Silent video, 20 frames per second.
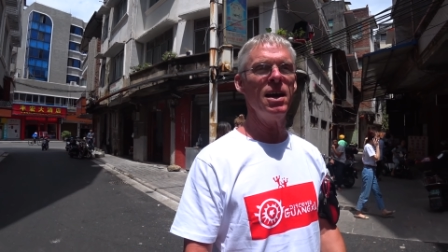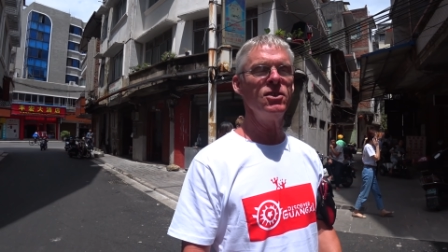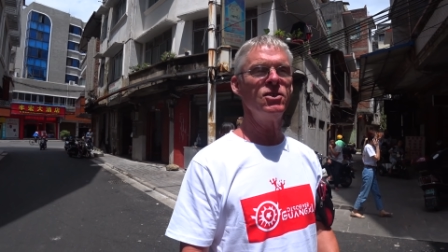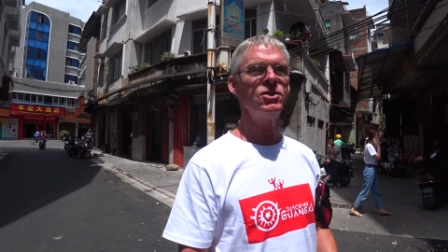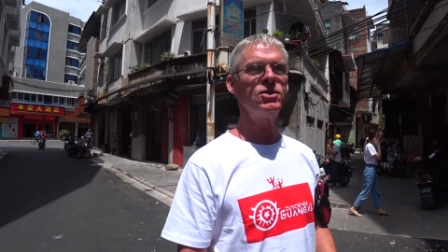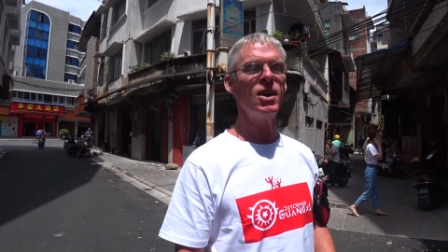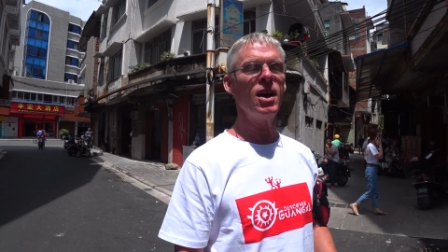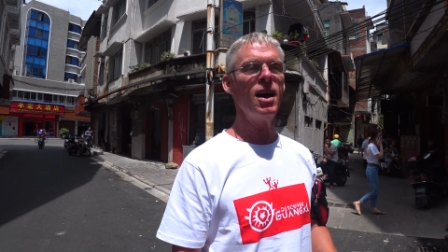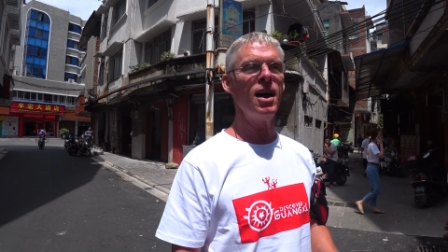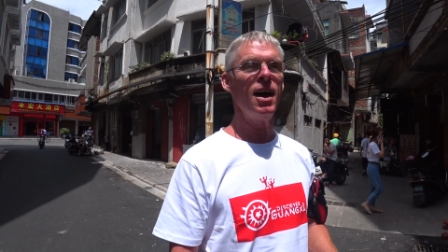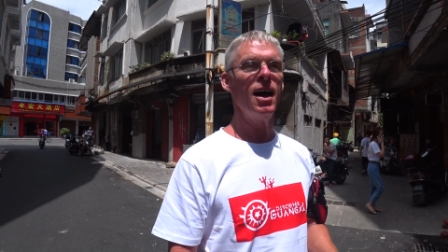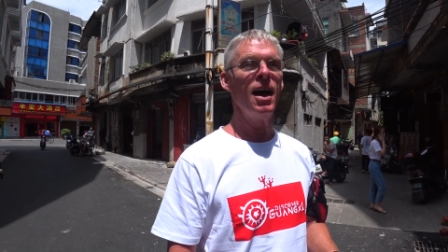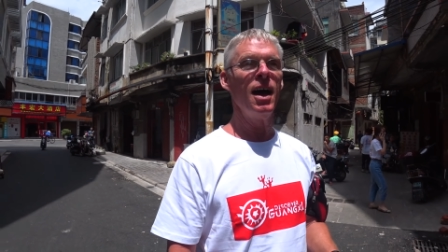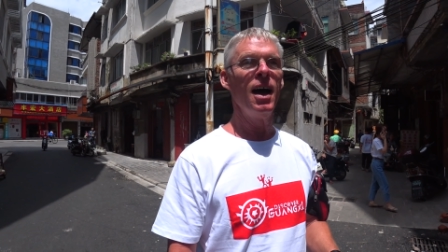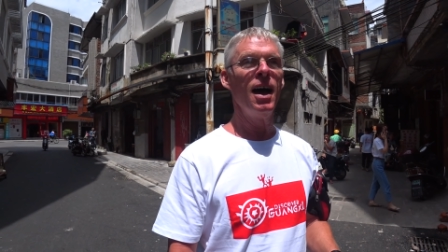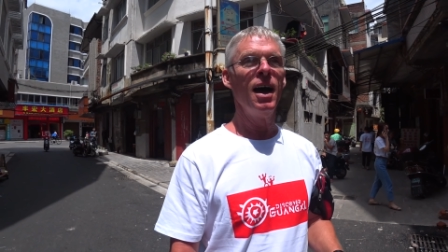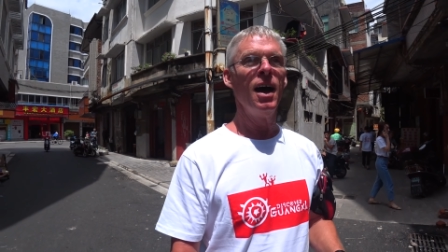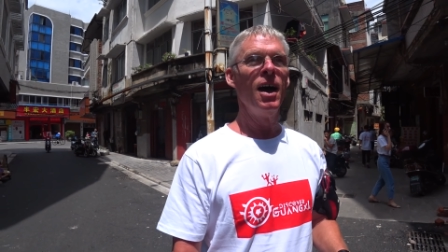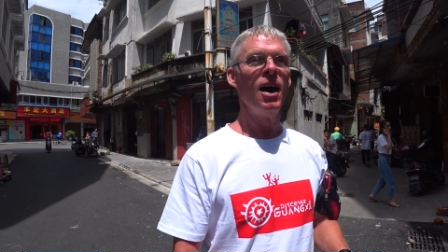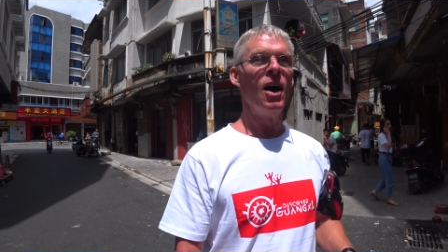It's
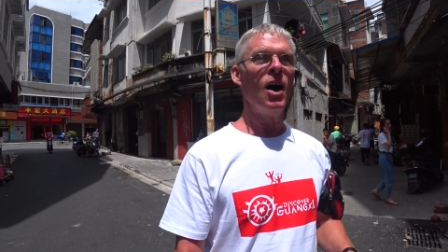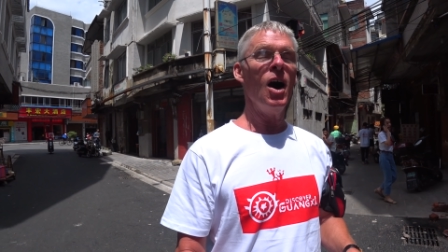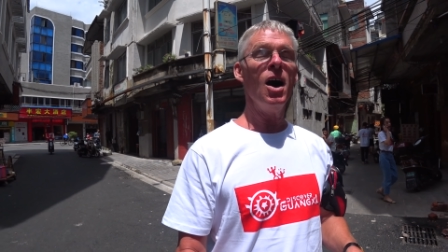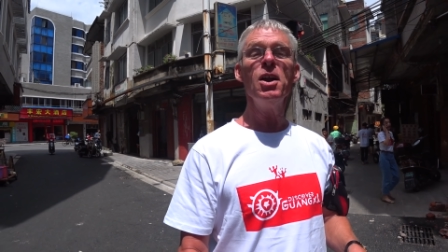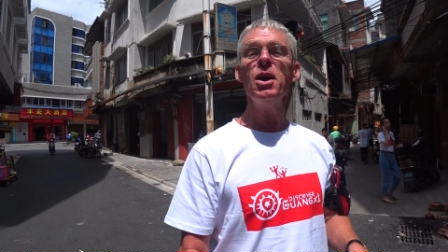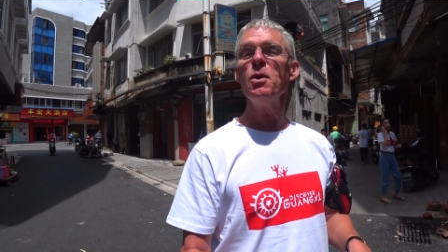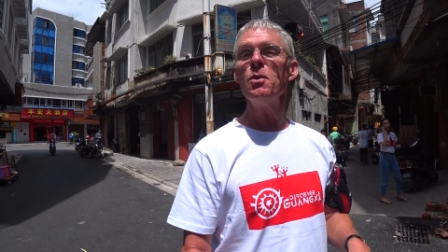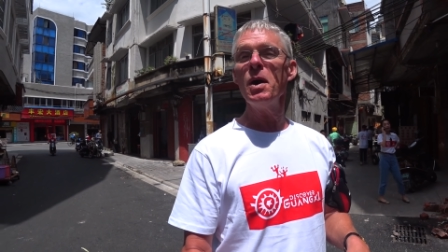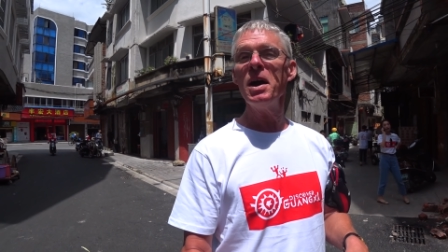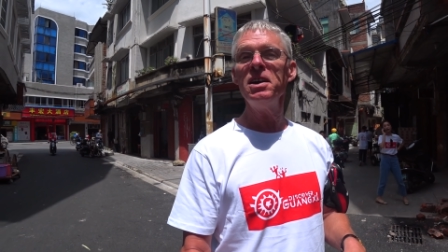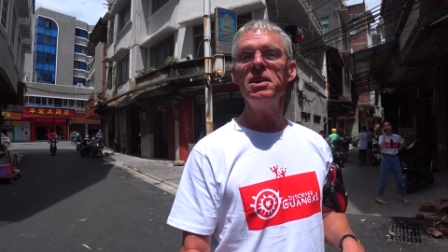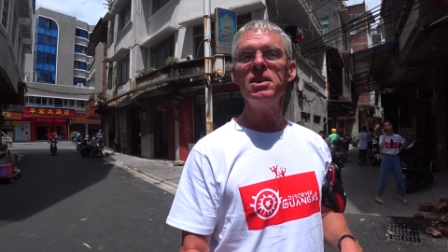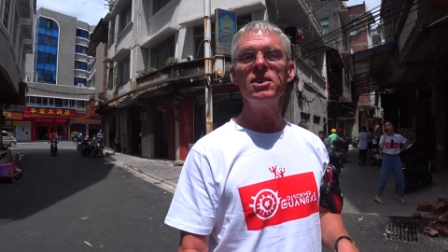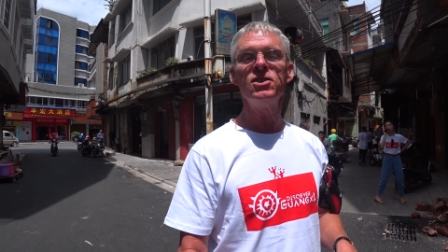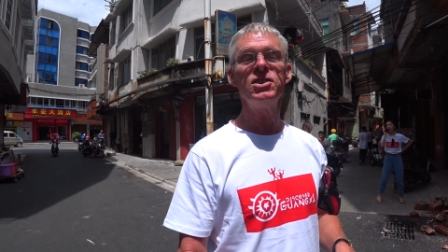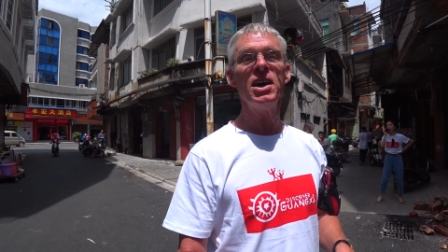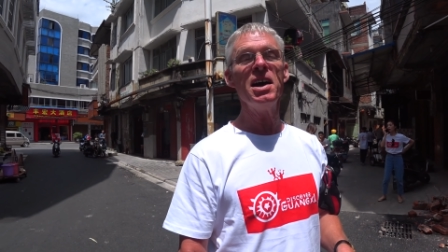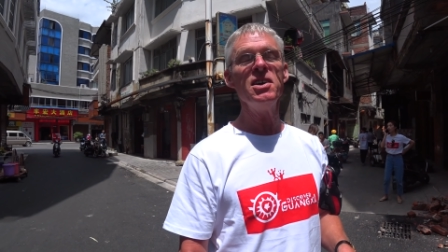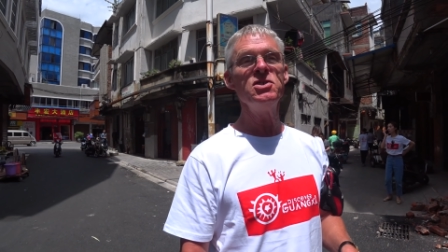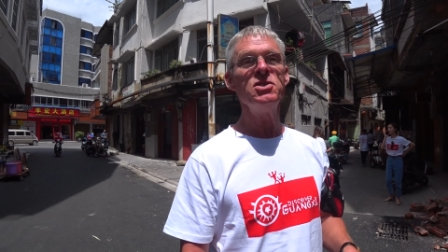on our way to
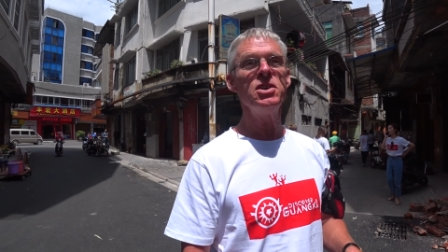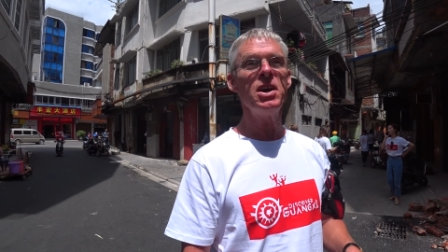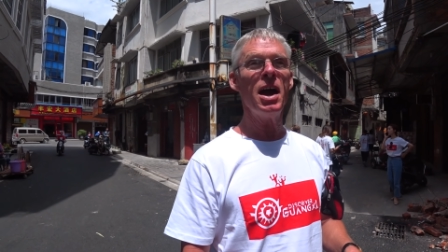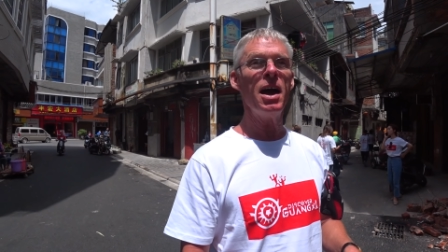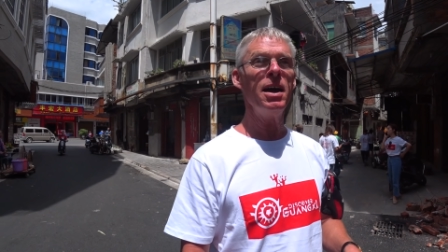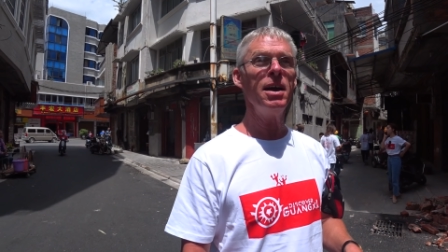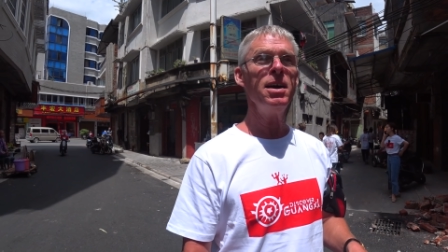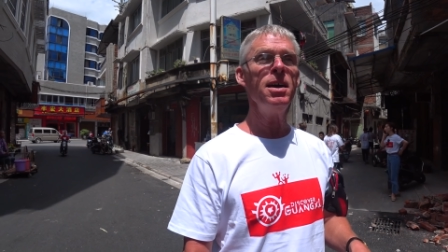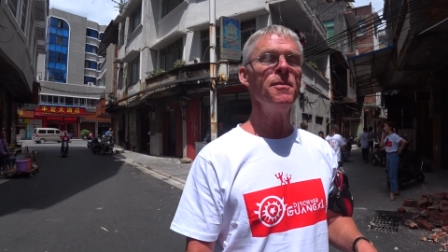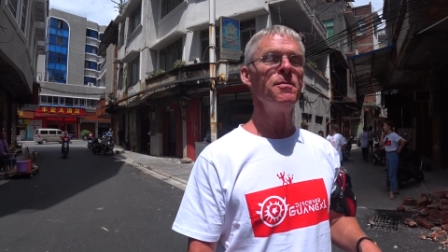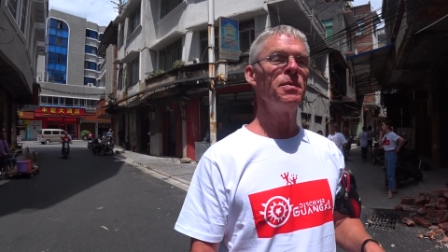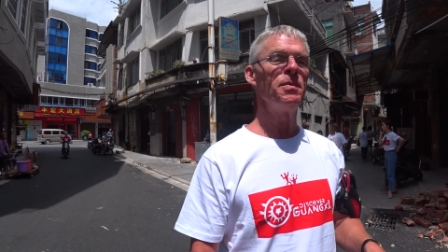Sanjiang.